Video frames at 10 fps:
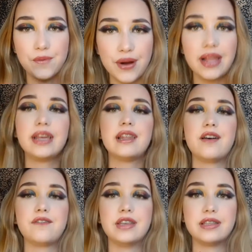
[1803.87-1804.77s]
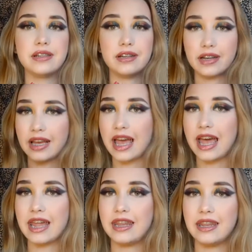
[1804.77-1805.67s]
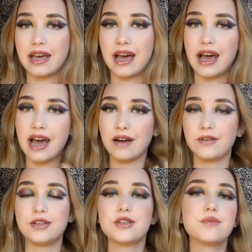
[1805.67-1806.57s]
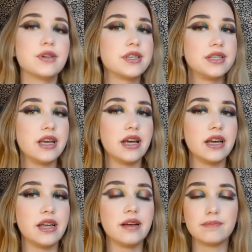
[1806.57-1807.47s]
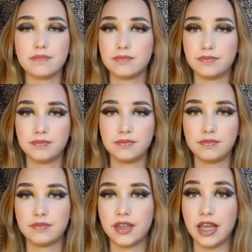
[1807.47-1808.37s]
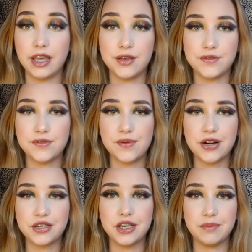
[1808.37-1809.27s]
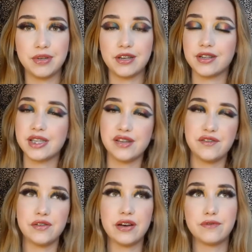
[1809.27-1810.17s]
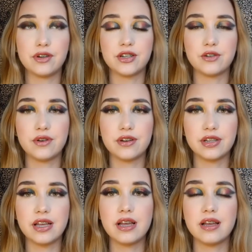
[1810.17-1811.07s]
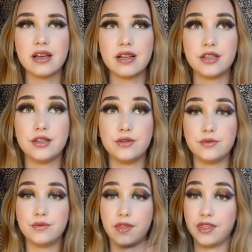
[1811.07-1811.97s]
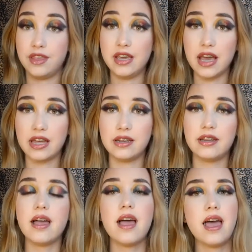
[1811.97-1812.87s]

really love this look, and I just want to say thank you for watching, because if you have watched all to the end,